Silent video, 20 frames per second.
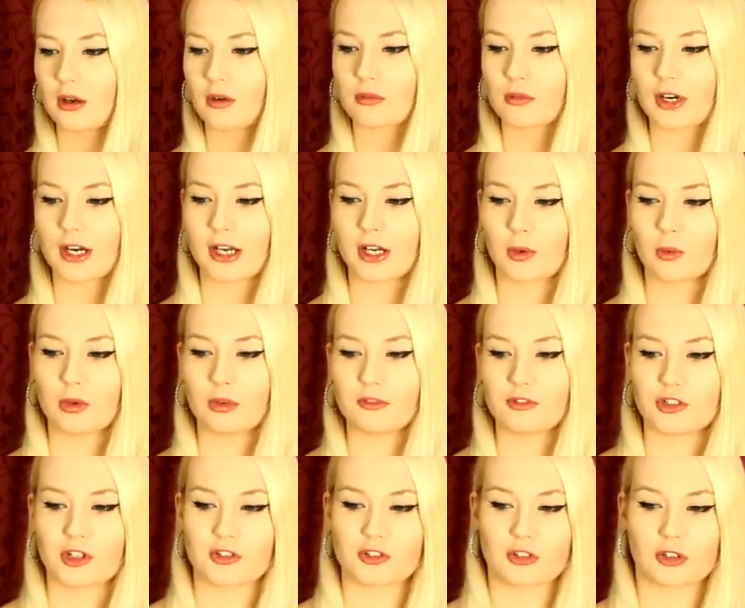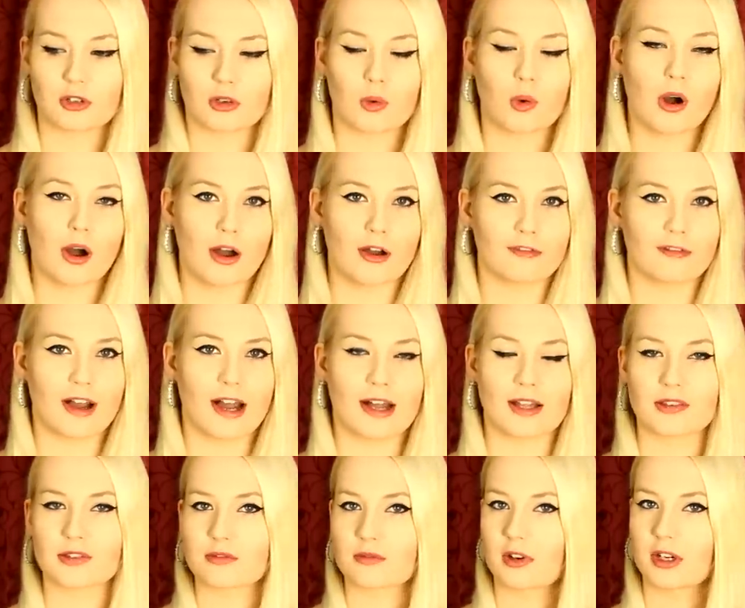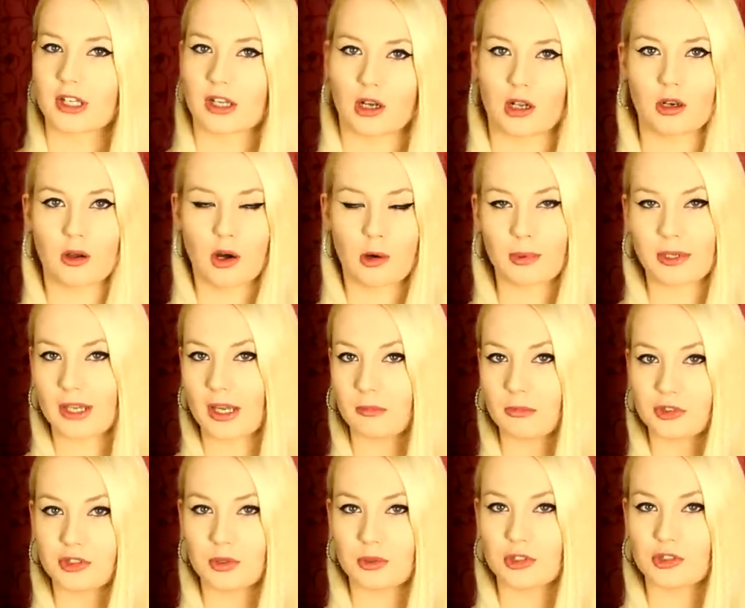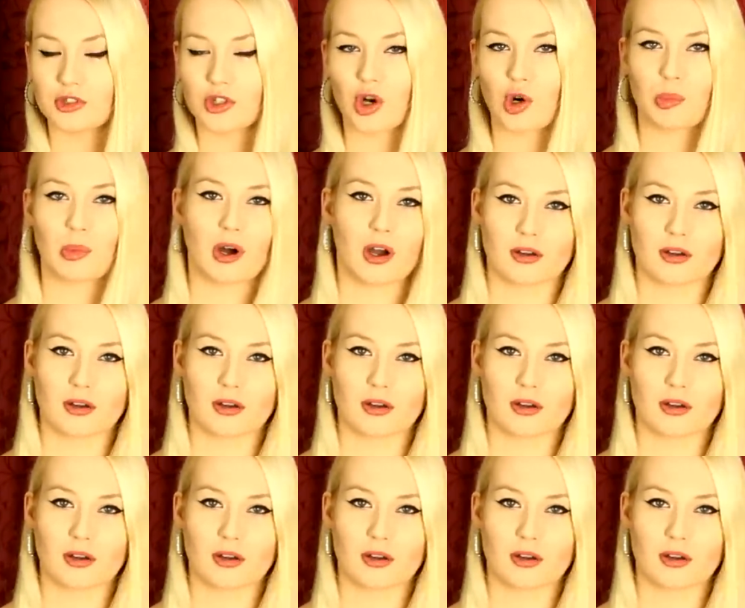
a rig with just quiet fans running at a low RPM would do the job,